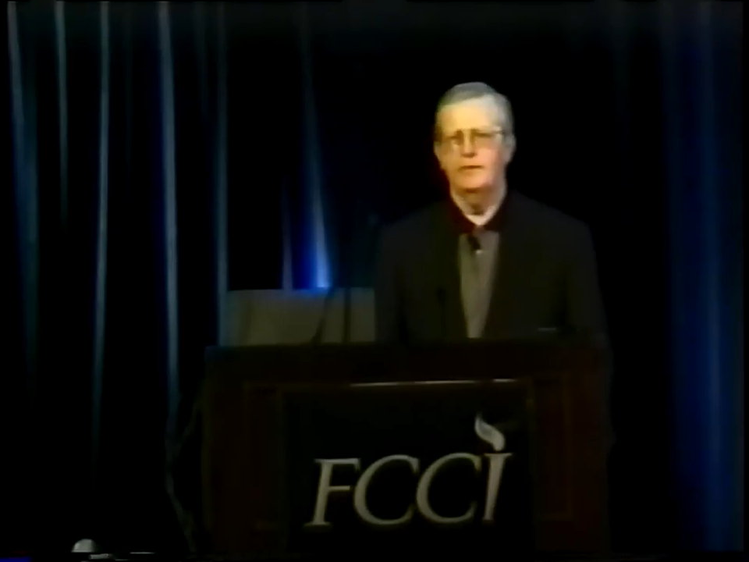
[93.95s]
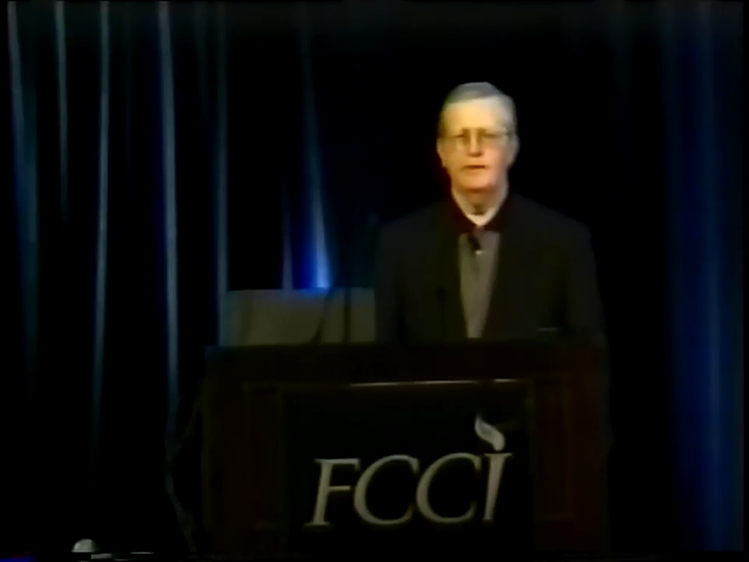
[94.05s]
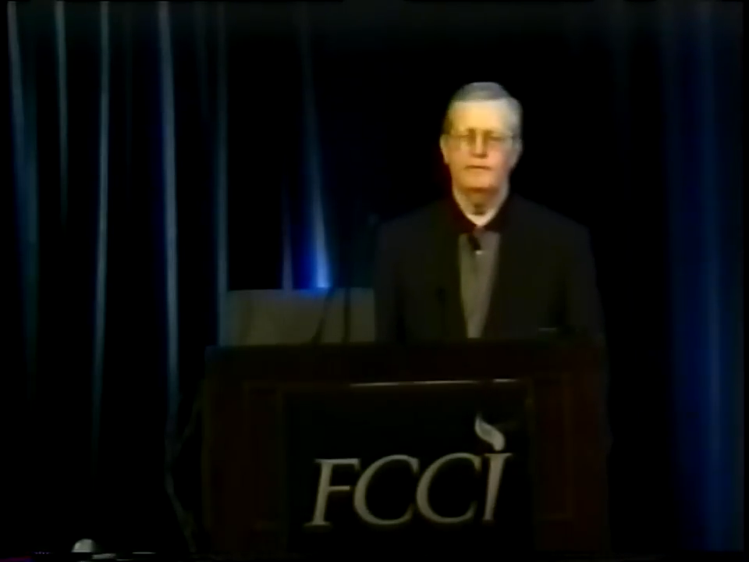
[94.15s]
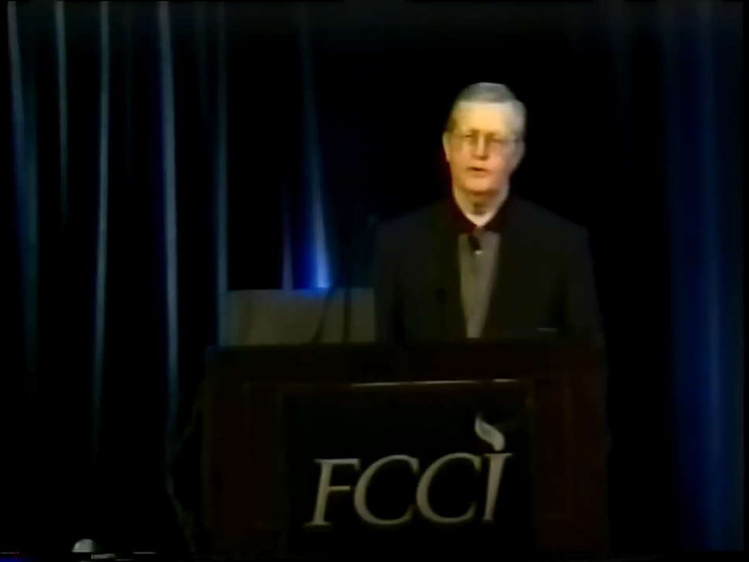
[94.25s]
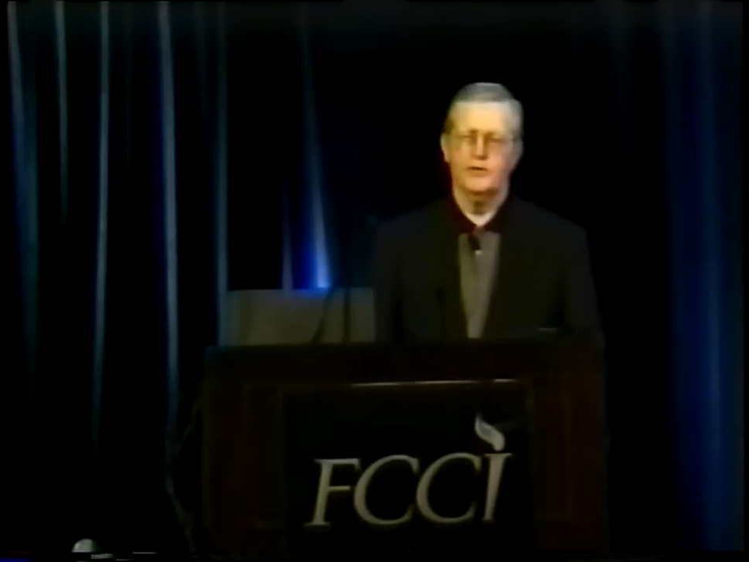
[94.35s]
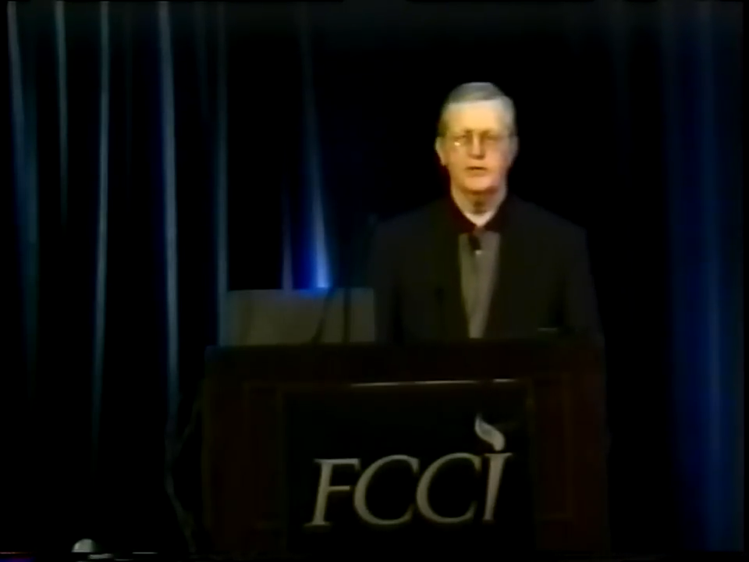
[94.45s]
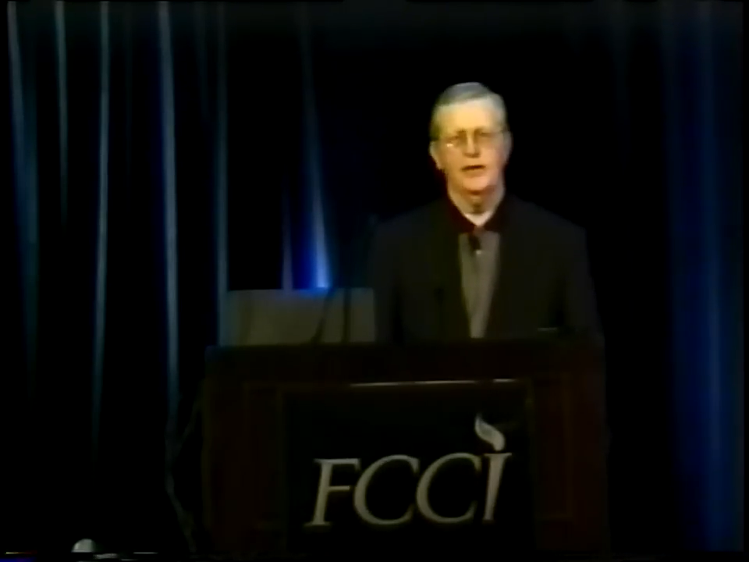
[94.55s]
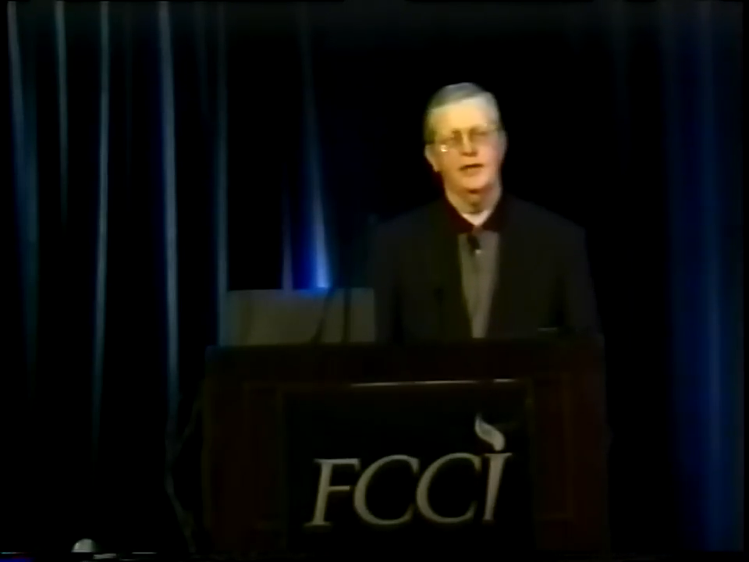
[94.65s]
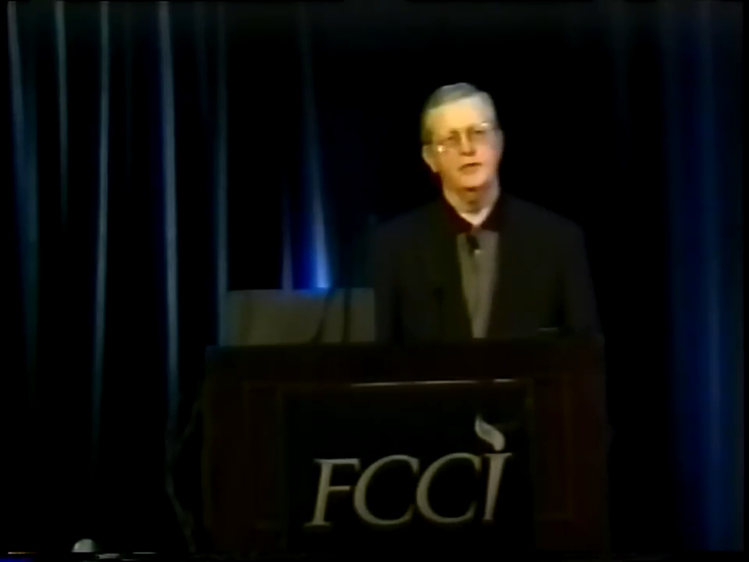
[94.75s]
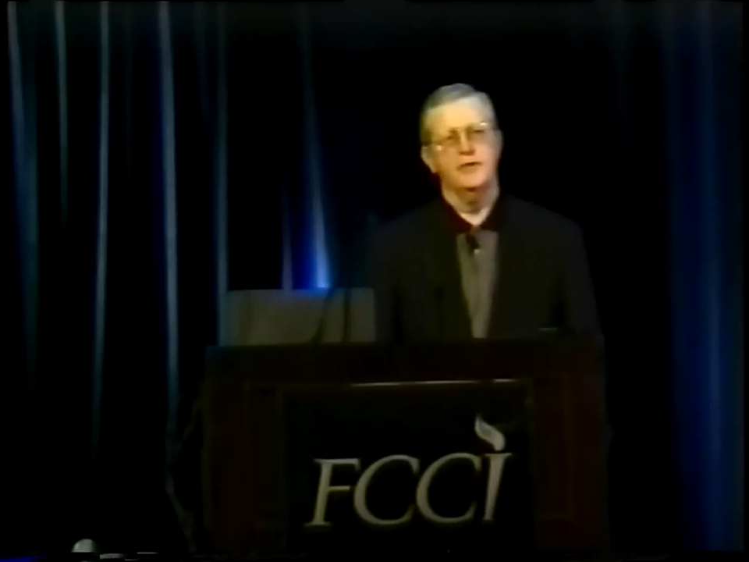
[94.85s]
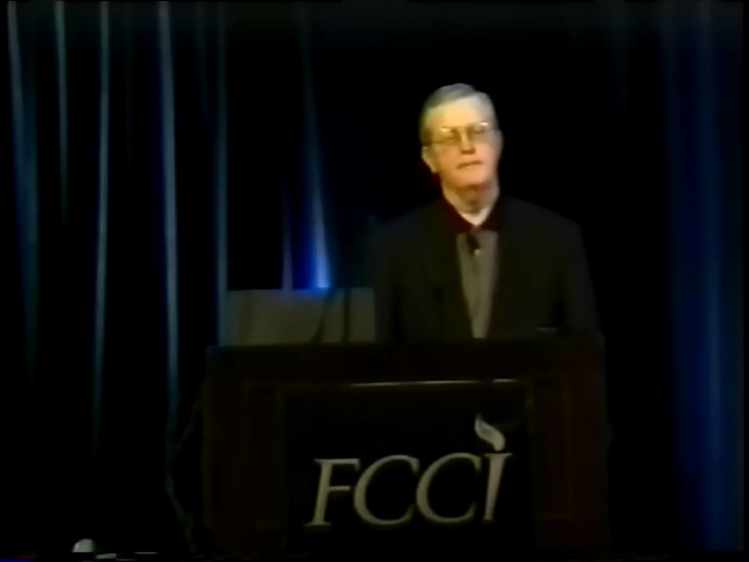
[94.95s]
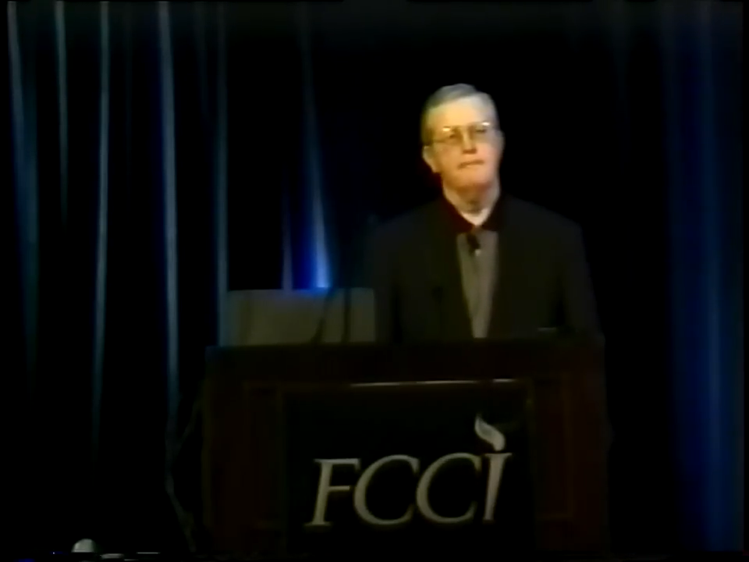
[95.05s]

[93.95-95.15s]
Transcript: various things,